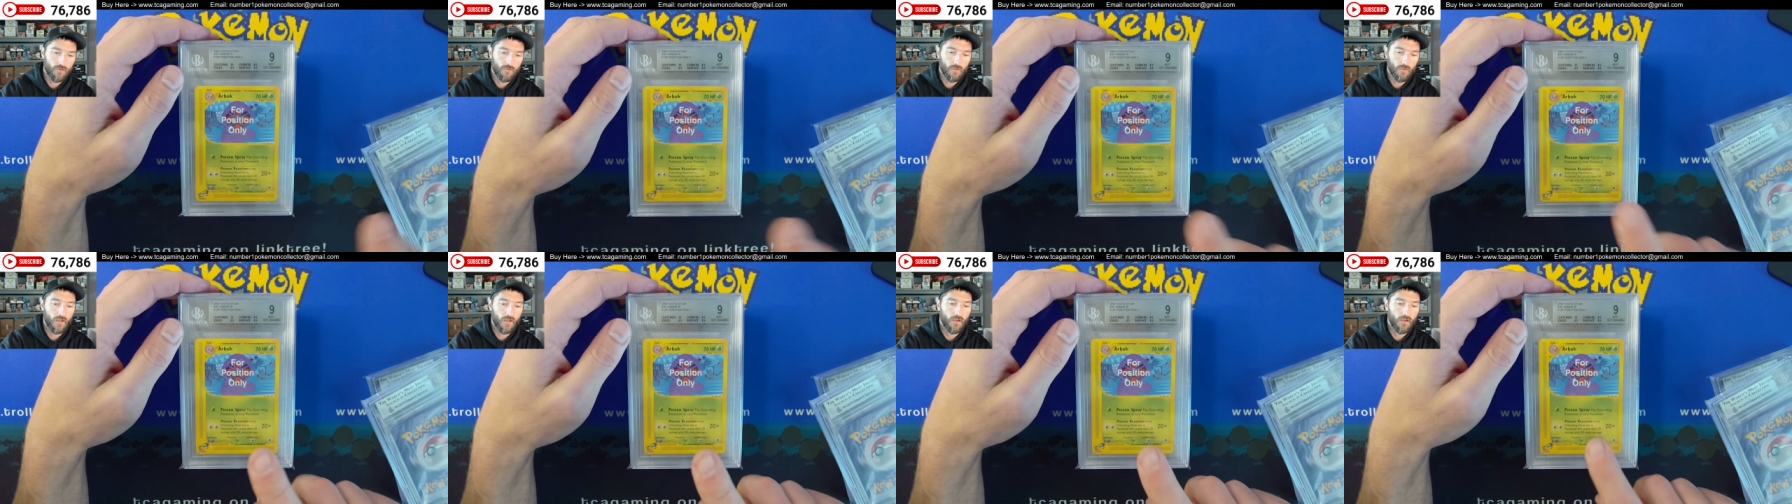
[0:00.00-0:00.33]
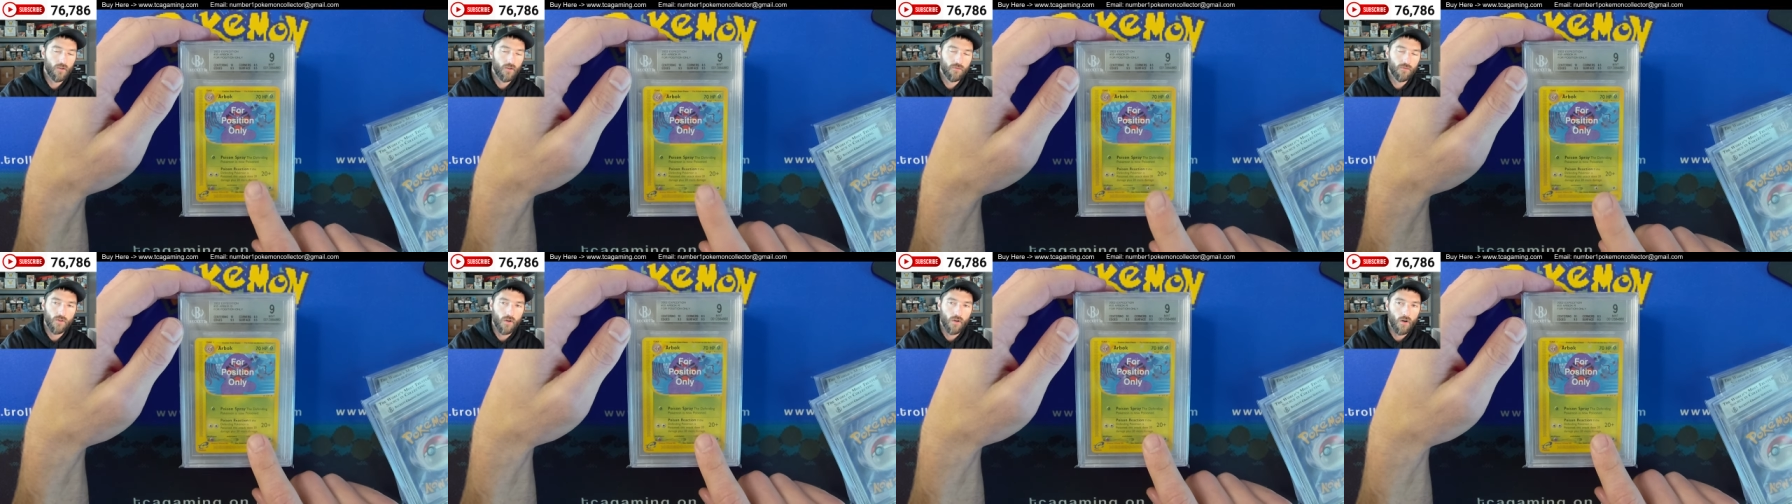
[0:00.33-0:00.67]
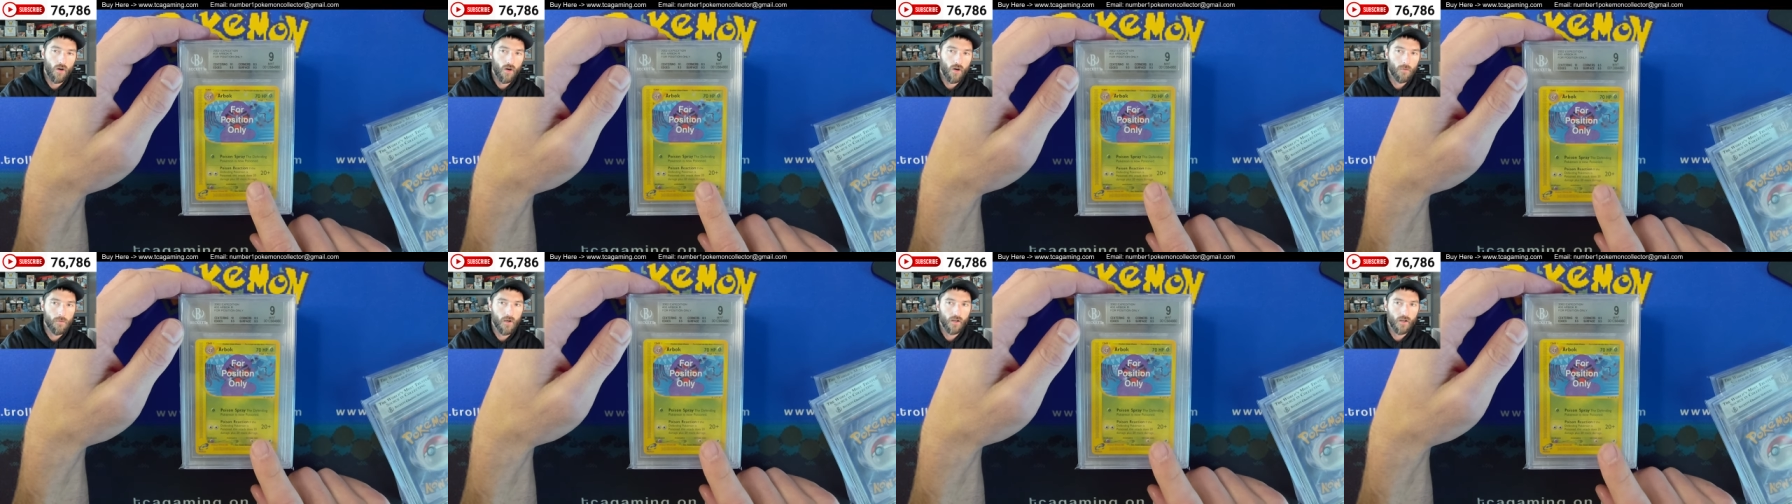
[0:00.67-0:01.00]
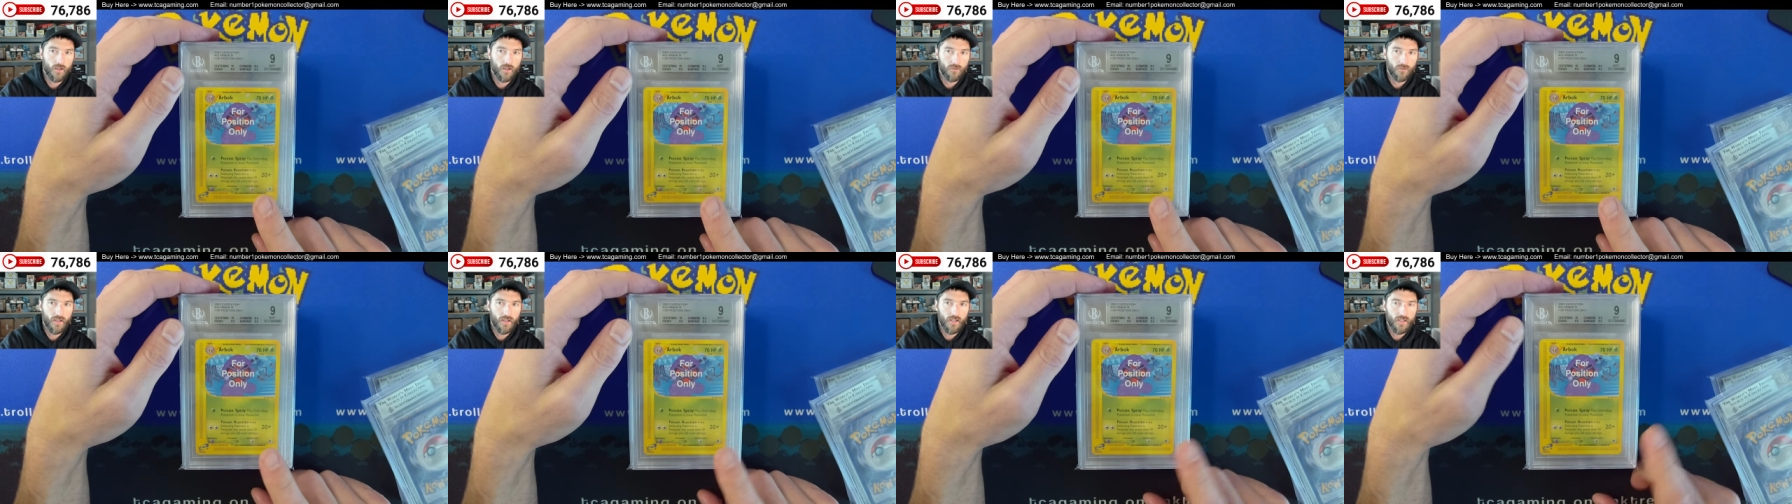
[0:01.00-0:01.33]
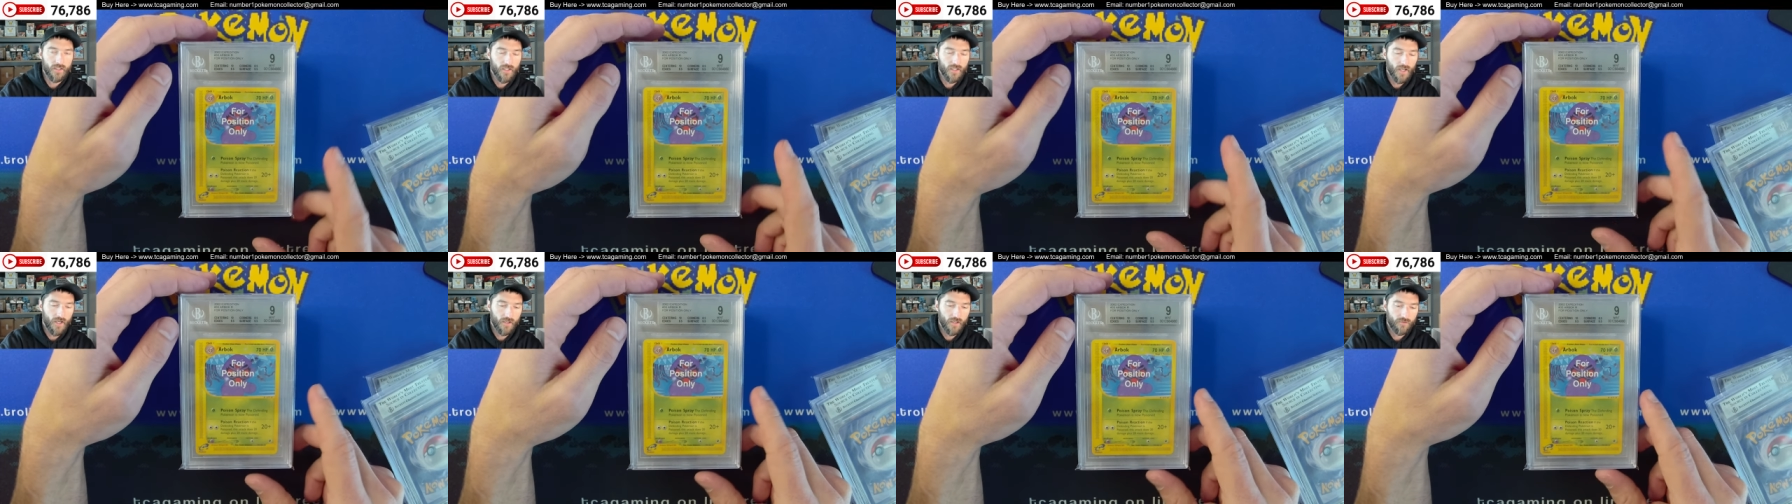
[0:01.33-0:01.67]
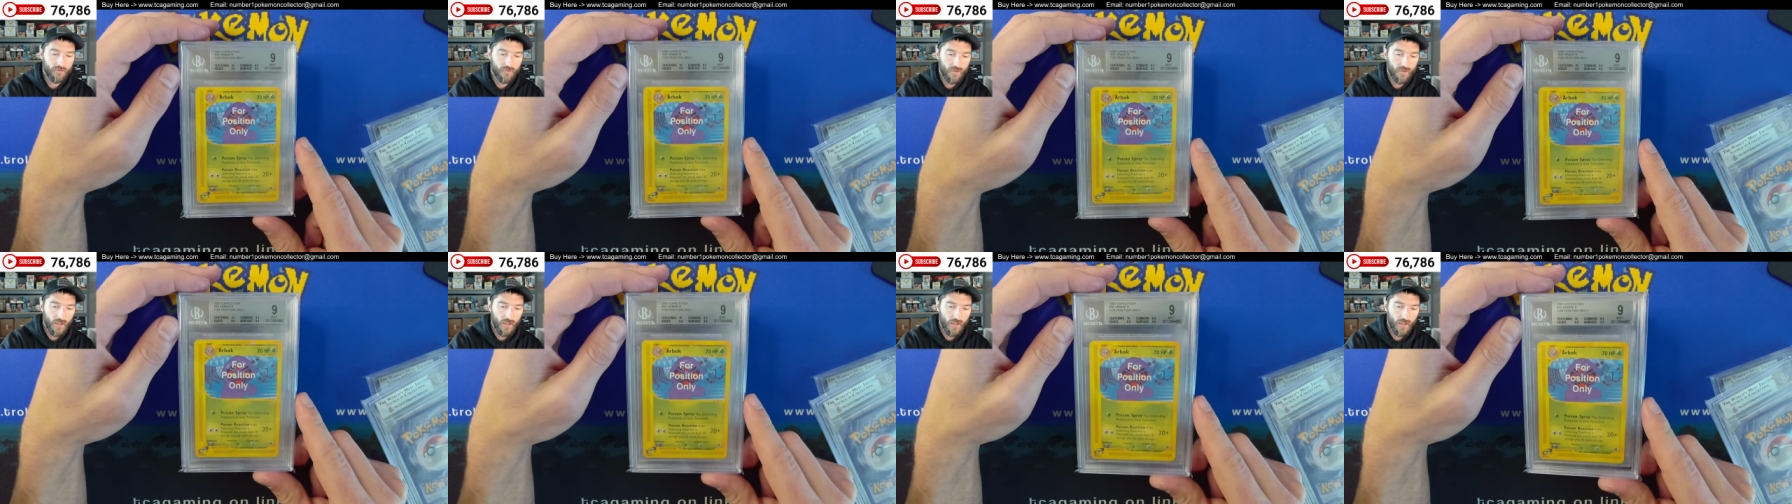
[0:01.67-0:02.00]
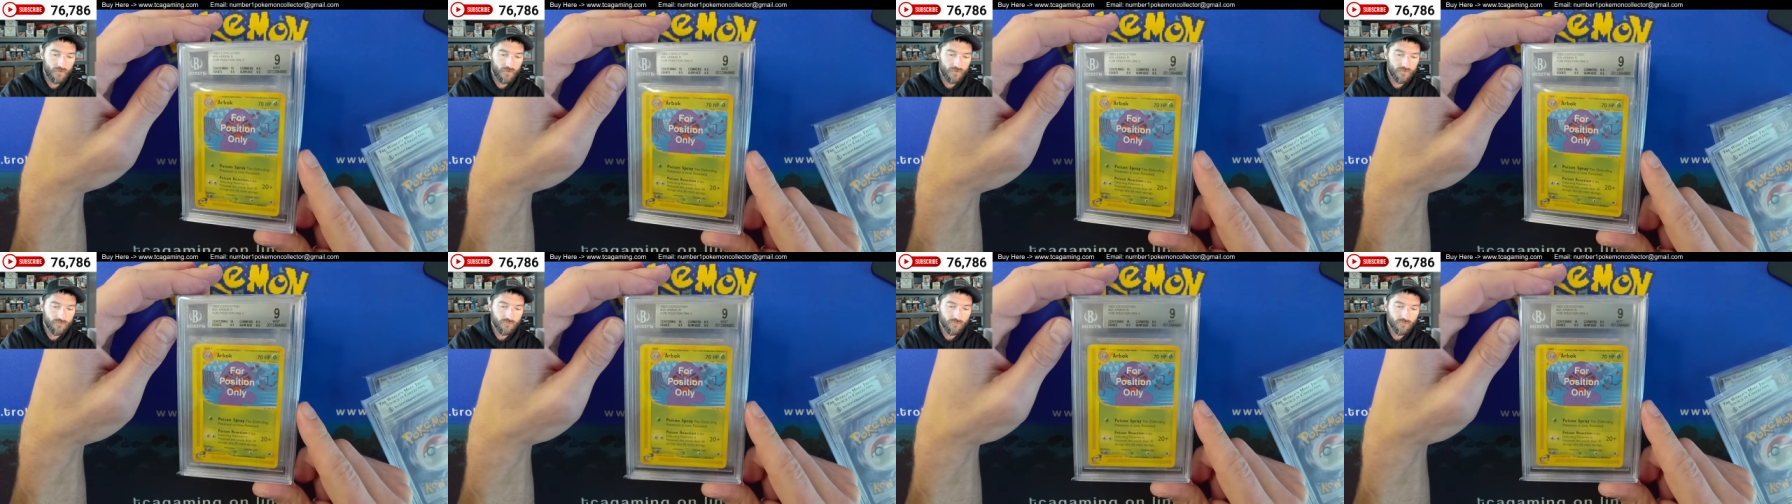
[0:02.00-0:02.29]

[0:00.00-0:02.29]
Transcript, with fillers: but I know for the Arbok I've got a 9.5.